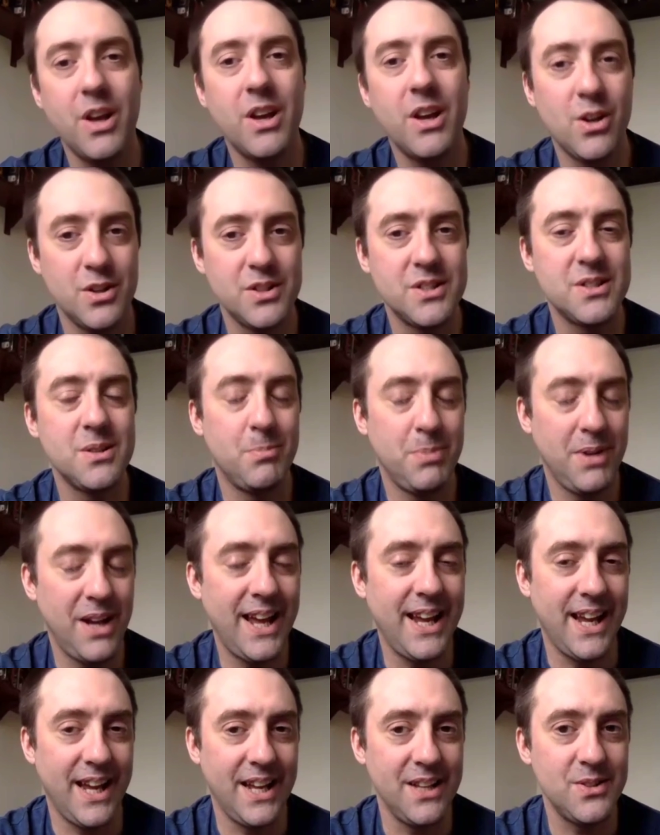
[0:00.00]
But when I got
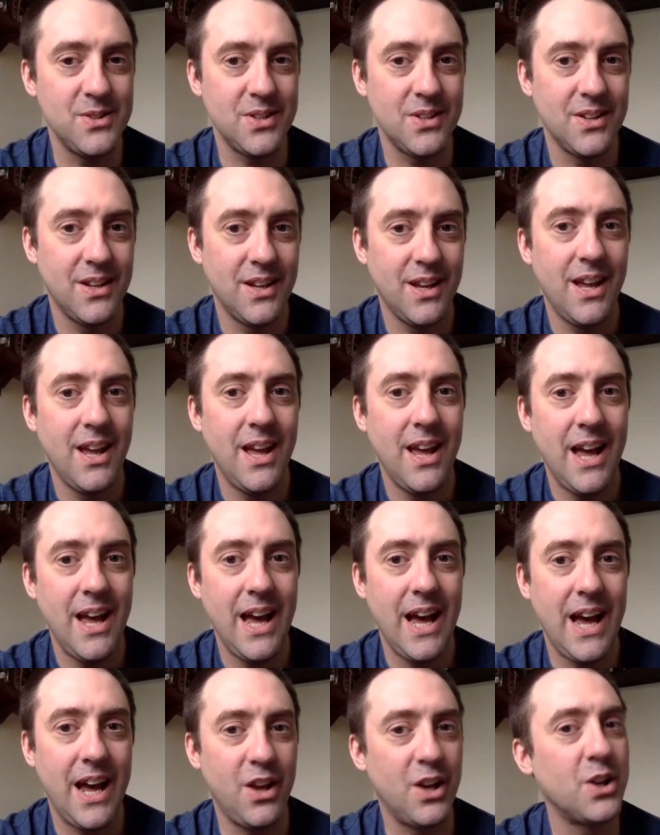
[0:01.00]
to play it,
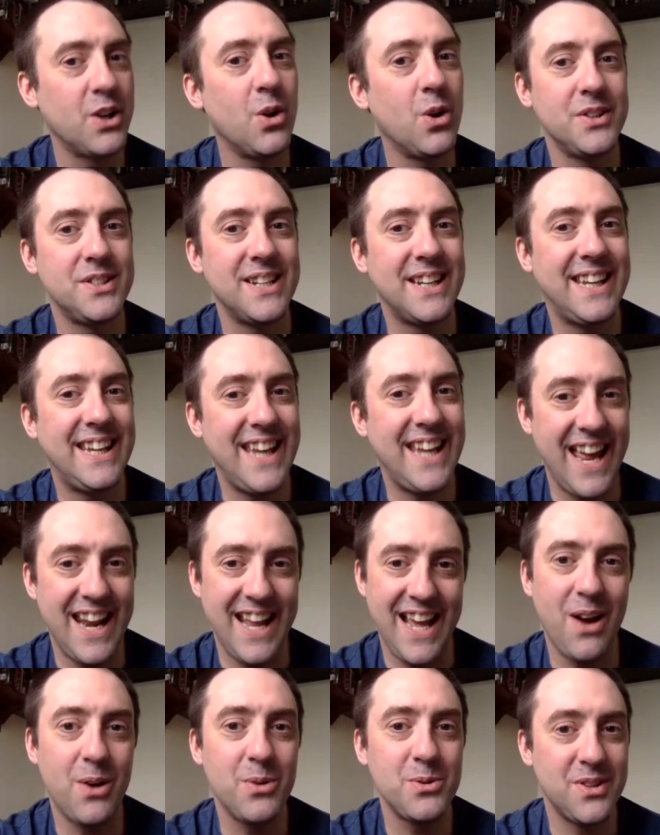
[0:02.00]
and I got to
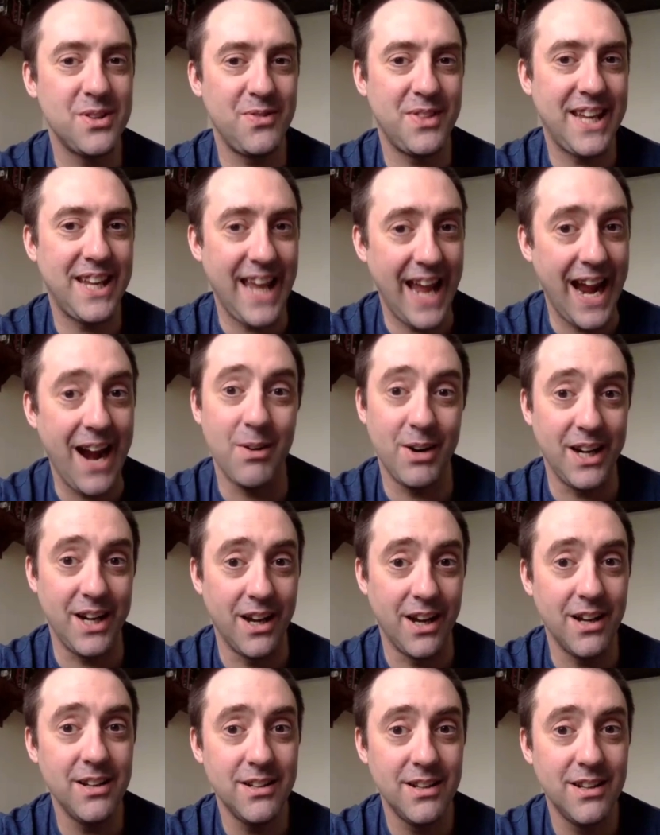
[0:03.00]
get out of the
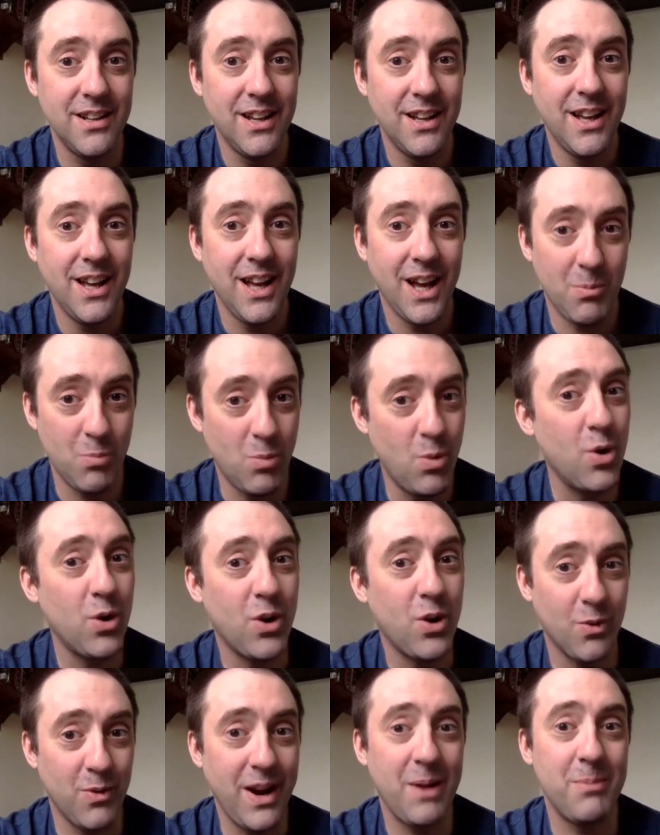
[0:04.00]
carrier
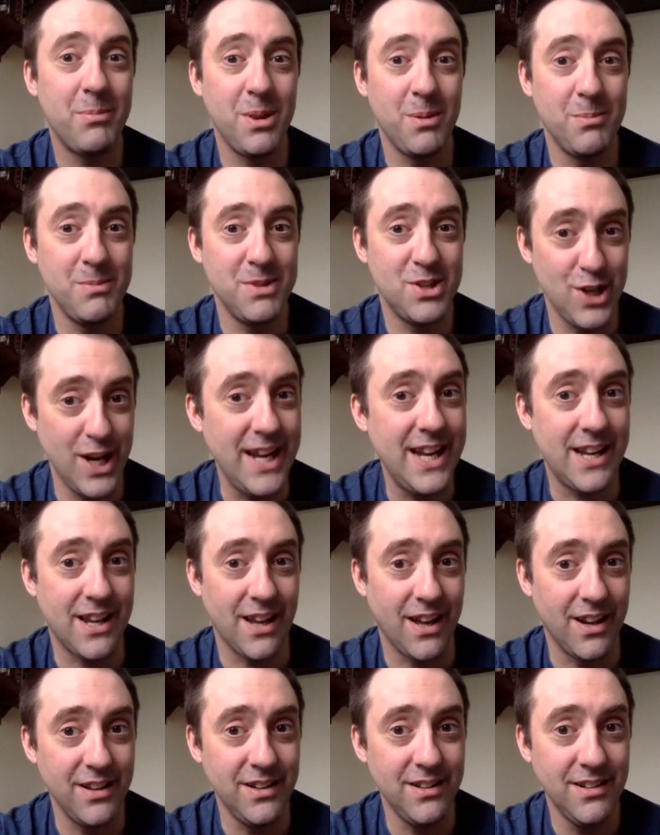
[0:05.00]
and walk around with a
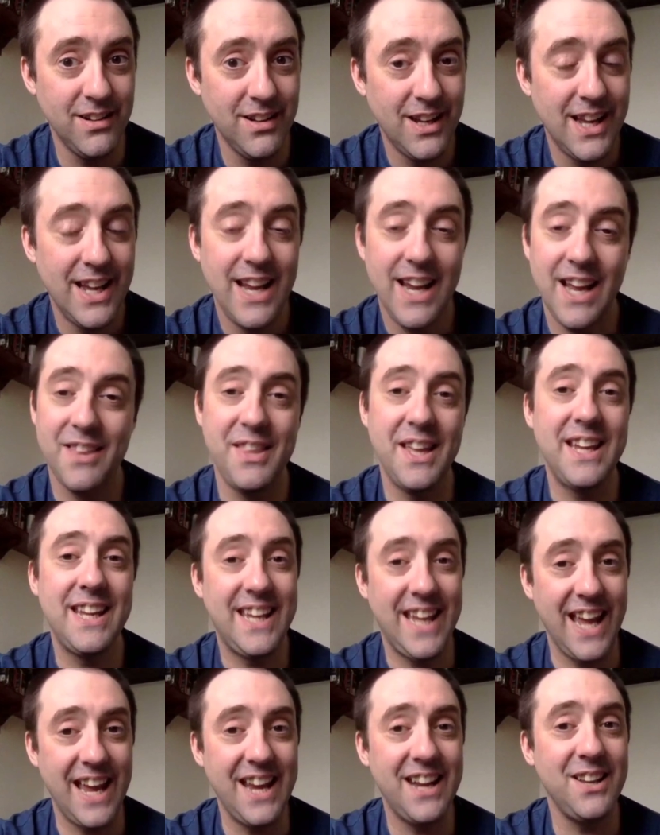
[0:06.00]
machine gun,
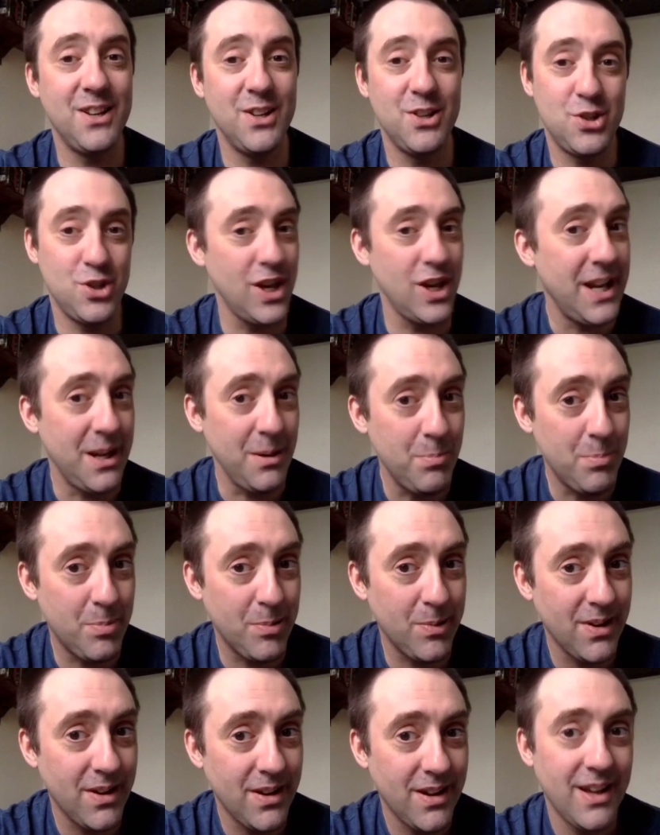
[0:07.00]
and then get in a
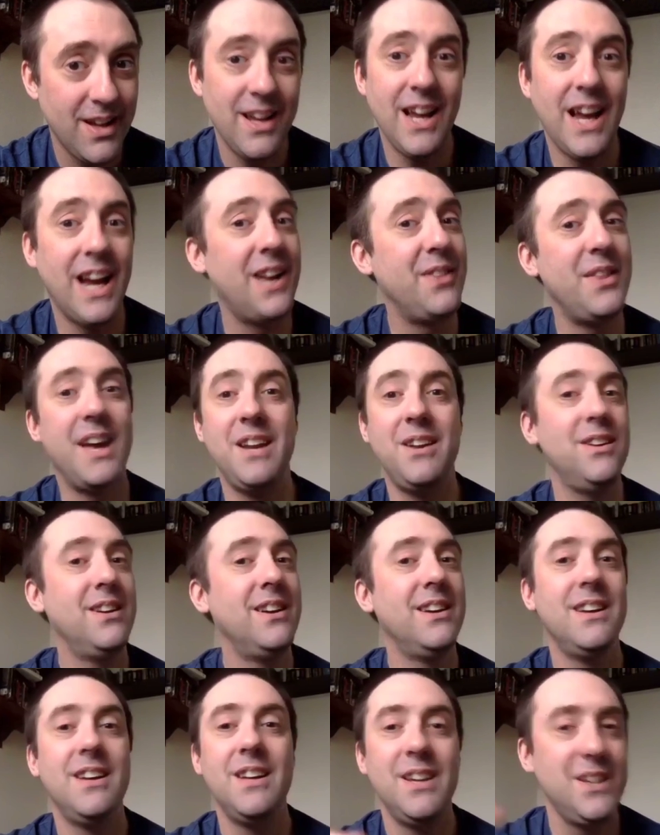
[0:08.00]
jeep, and
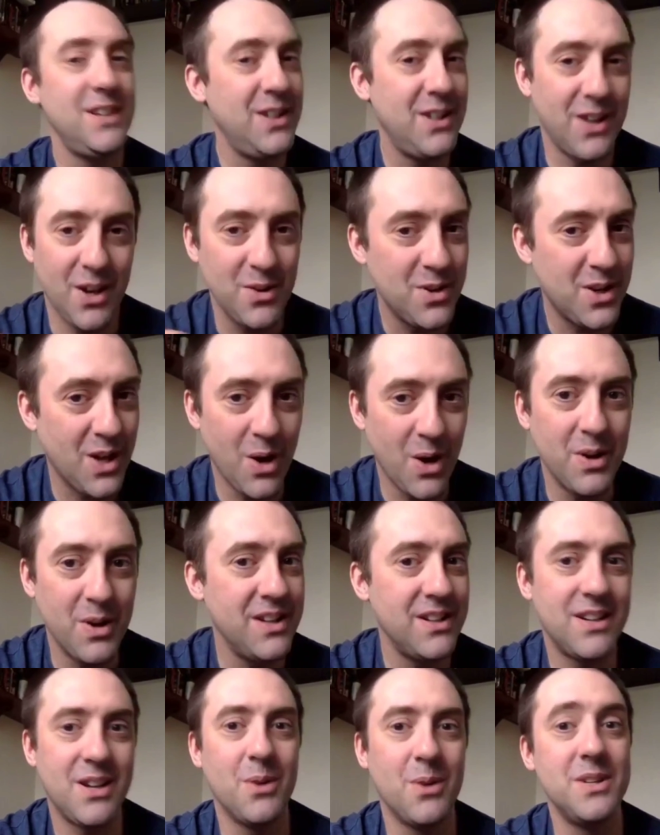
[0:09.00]
then
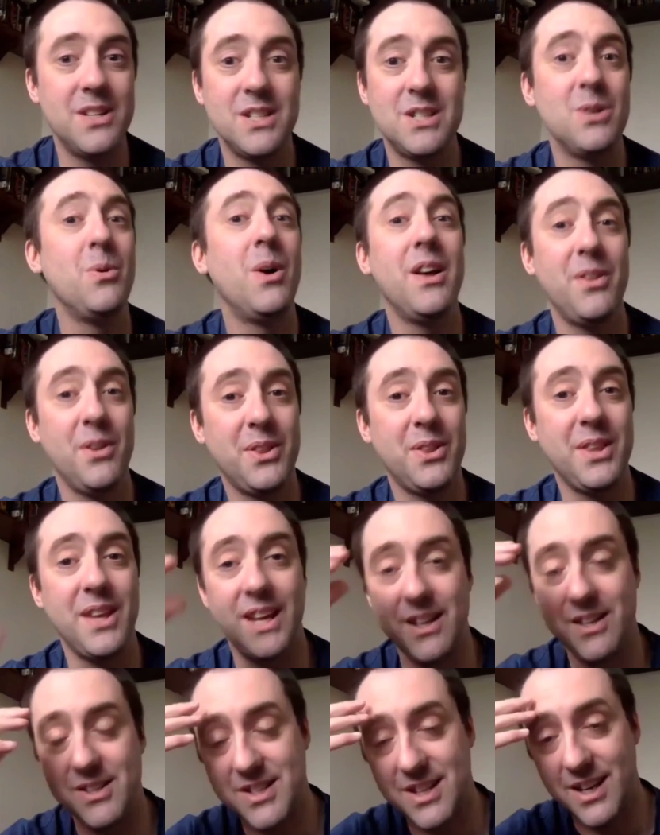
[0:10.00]
go and do
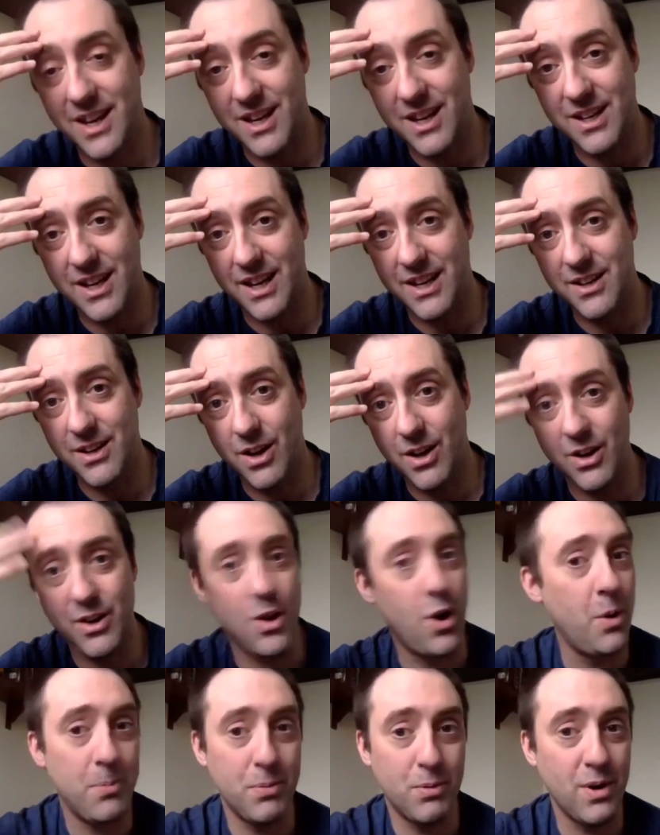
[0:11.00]
other things
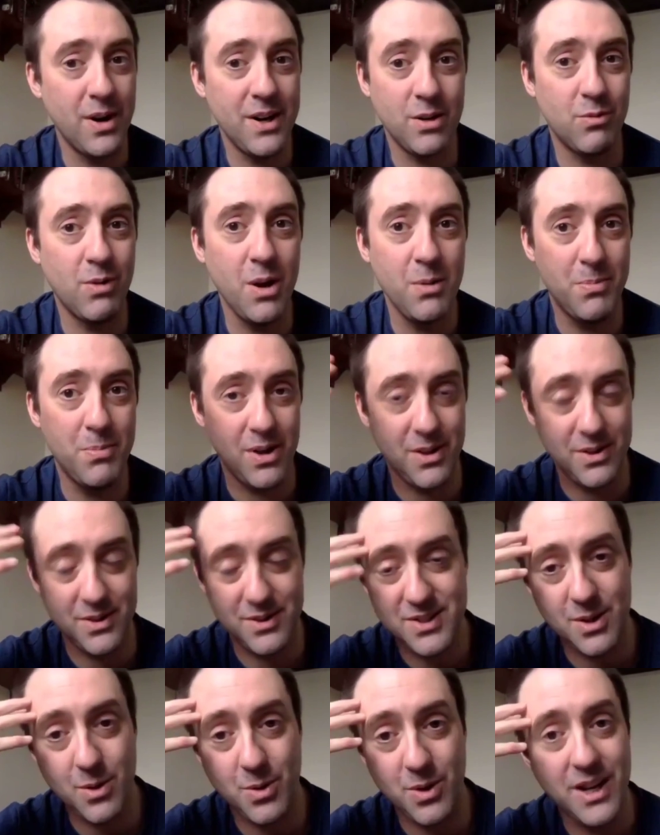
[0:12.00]
and operate a
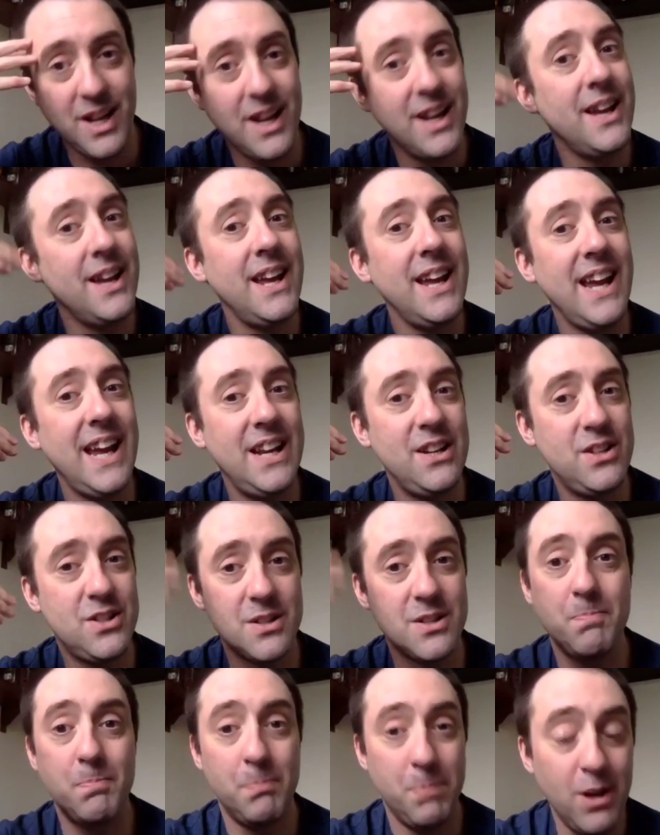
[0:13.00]
robot and so on.
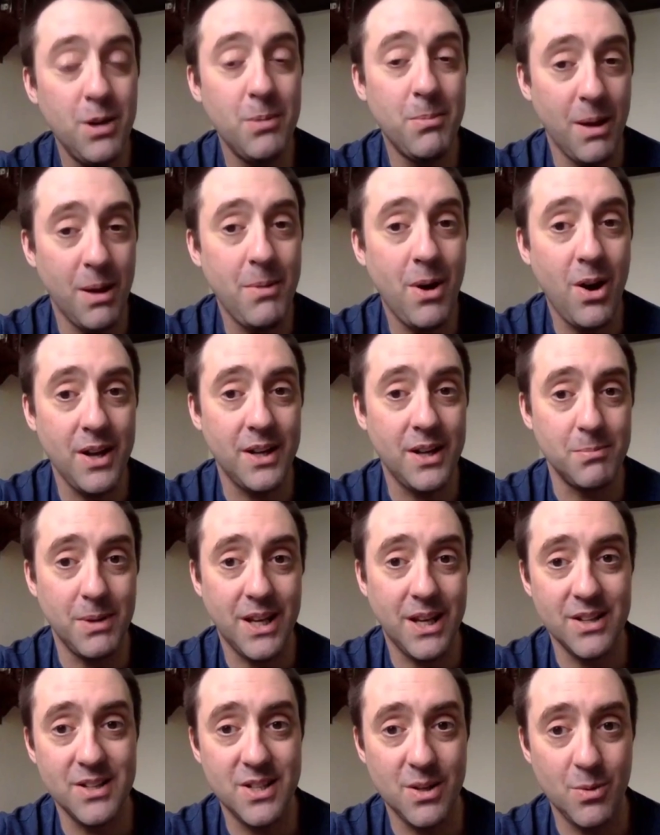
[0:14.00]
It just blew my
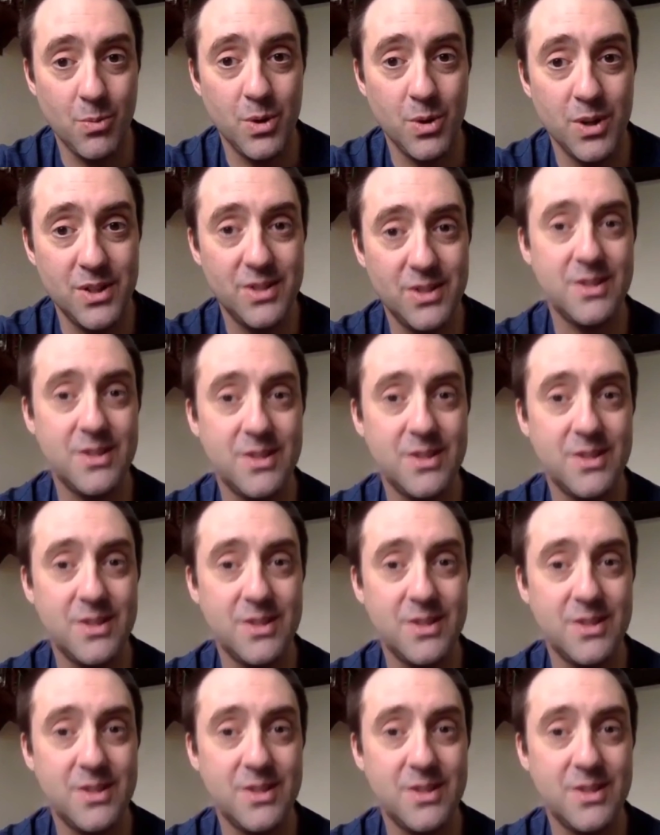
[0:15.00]
mind, because